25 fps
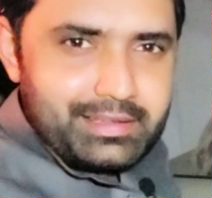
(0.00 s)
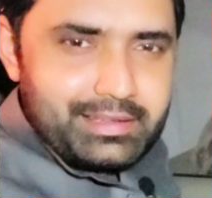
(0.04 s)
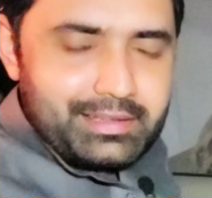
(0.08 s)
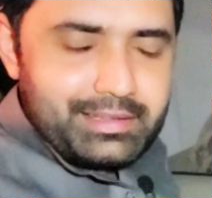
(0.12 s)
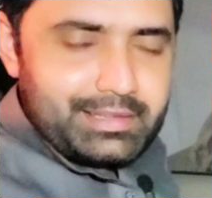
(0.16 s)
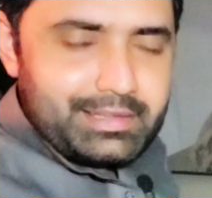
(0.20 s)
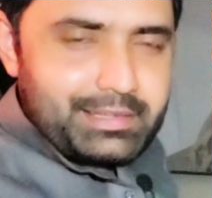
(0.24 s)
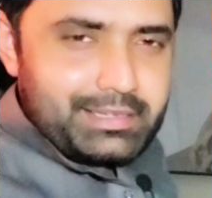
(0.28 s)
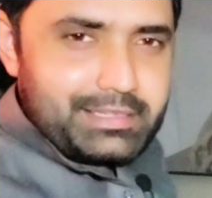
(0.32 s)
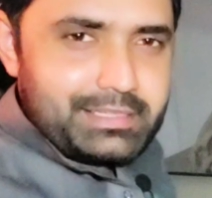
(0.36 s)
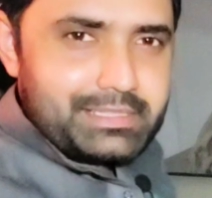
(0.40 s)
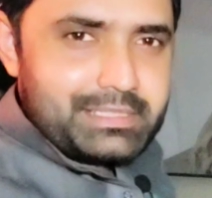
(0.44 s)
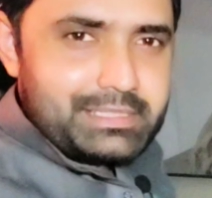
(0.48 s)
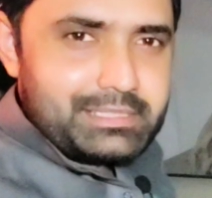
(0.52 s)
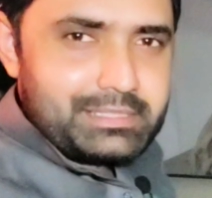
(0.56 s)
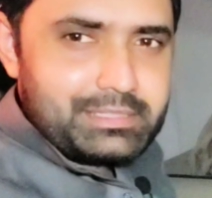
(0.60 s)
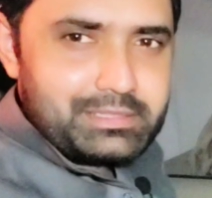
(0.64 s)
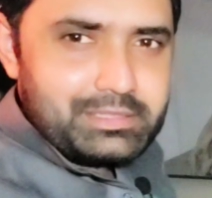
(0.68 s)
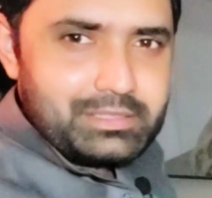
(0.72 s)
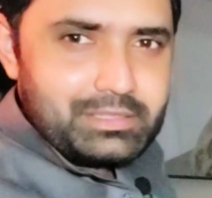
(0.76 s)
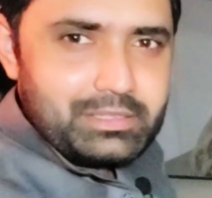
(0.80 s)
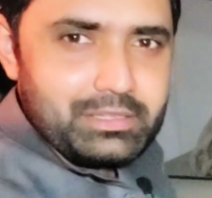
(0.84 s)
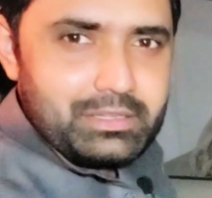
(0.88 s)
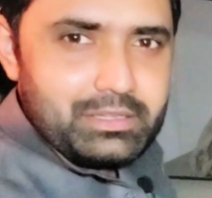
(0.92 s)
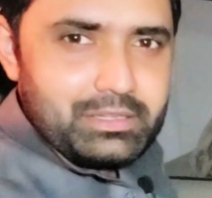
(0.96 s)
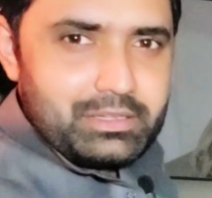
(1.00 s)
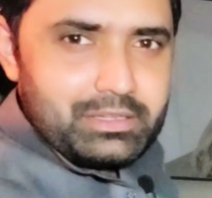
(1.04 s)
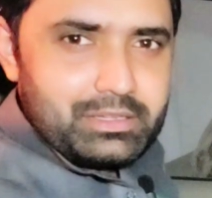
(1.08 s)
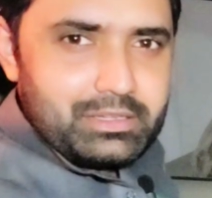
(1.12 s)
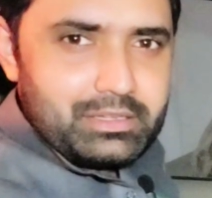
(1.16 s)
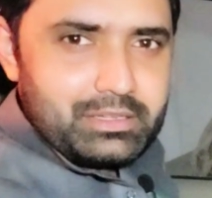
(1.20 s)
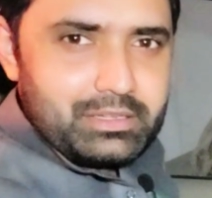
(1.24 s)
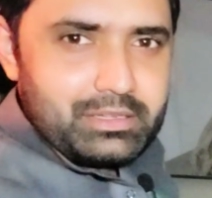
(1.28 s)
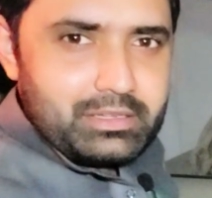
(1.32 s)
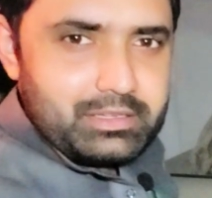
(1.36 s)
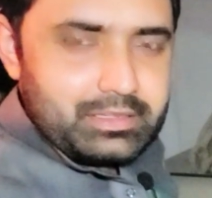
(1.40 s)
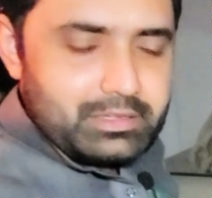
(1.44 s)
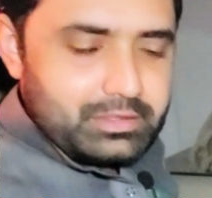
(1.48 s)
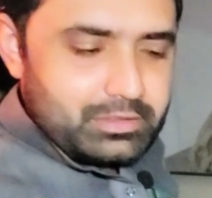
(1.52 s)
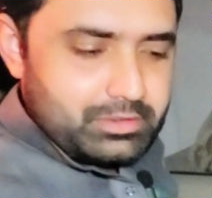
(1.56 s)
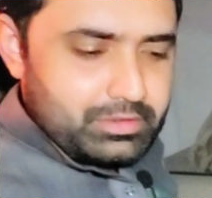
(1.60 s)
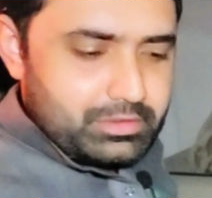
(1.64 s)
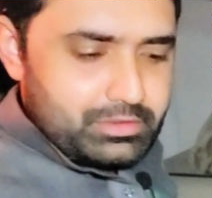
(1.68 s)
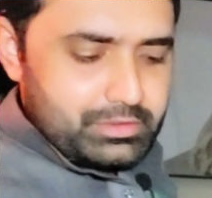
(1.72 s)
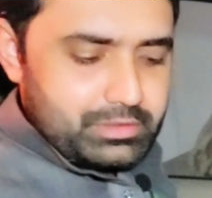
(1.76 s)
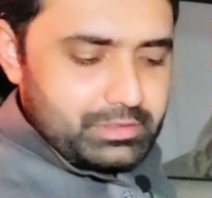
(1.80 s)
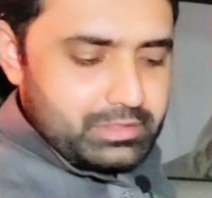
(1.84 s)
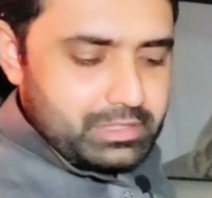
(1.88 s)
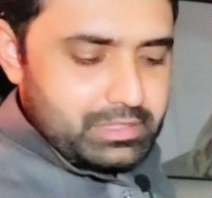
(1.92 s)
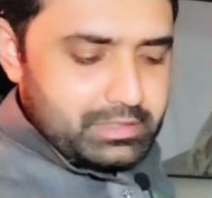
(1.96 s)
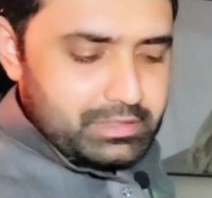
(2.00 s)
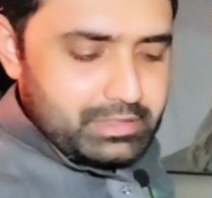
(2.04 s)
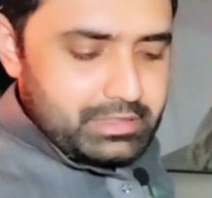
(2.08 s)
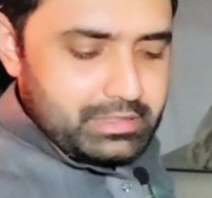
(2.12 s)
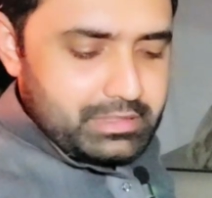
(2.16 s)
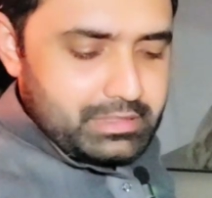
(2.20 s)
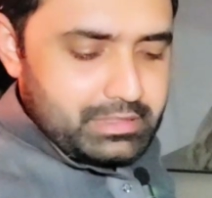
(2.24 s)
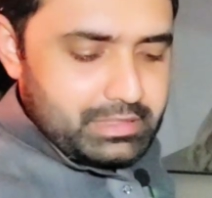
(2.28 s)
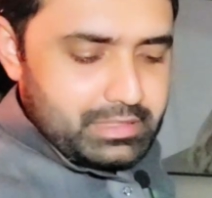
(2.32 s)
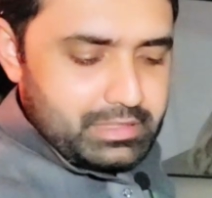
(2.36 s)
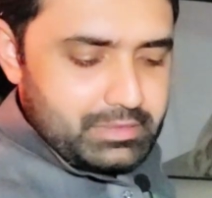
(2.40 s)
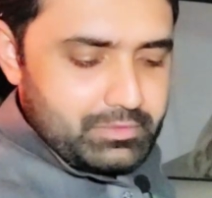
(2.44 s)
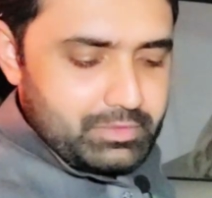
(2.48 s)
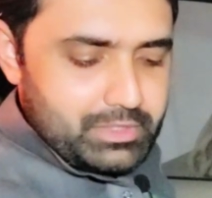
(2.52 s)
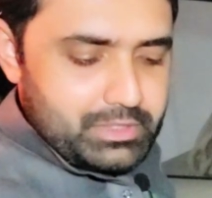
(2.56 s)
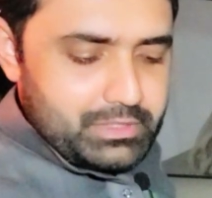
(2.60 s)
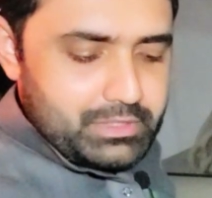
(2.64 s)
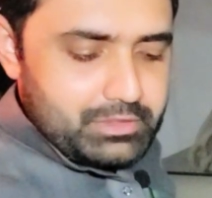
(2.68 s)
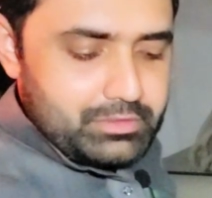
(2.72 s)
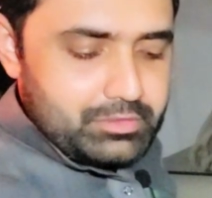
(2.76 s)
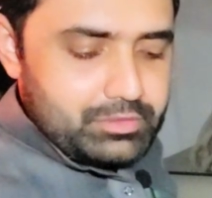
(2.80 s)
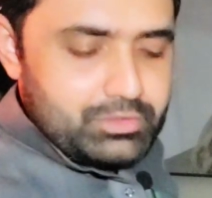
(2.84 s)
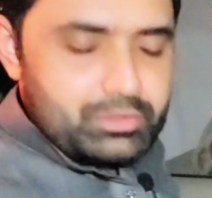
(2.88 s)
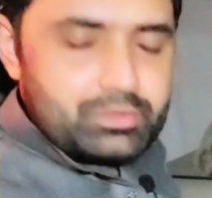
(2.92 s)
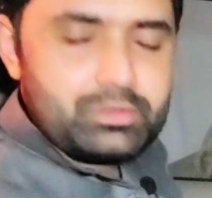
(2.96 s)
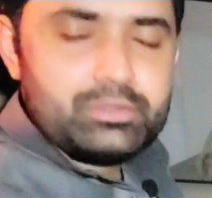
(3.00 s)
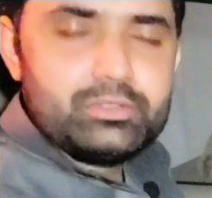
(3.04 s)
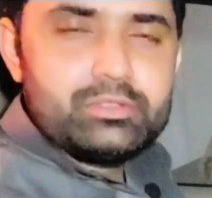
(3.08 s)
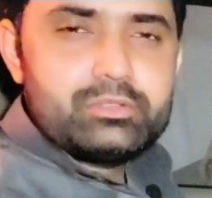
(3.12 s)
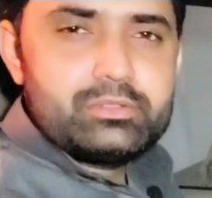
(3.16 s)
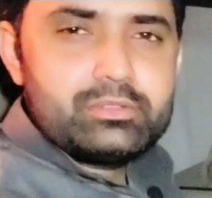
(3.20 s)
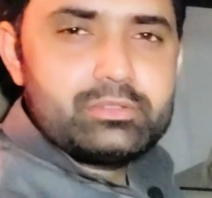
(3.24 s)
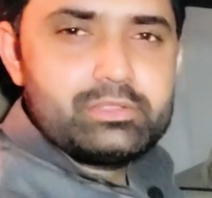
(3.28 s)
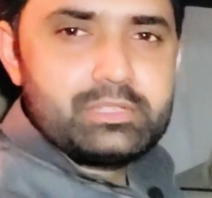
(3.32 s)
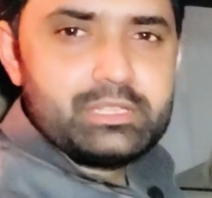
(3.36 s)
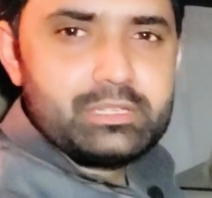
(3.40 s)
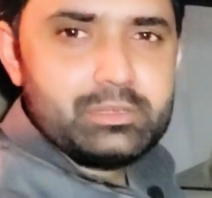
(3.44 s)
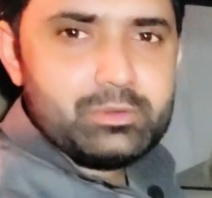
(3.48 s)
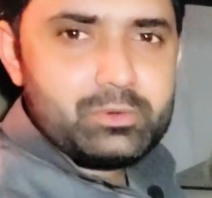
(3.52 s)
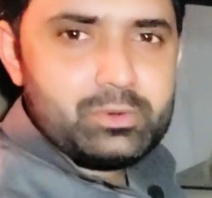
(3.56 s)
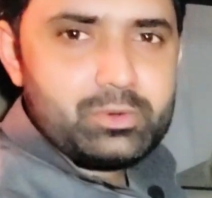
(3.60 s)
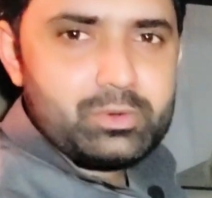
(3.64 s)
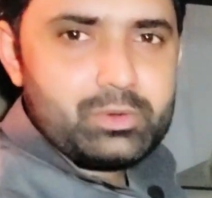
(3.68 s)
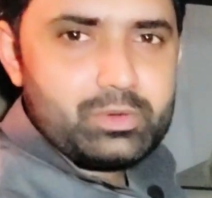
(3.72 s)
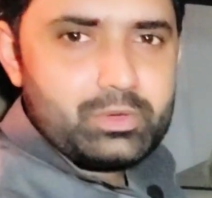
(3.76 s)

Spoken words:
Hey guys, the thing that I wanted to show you today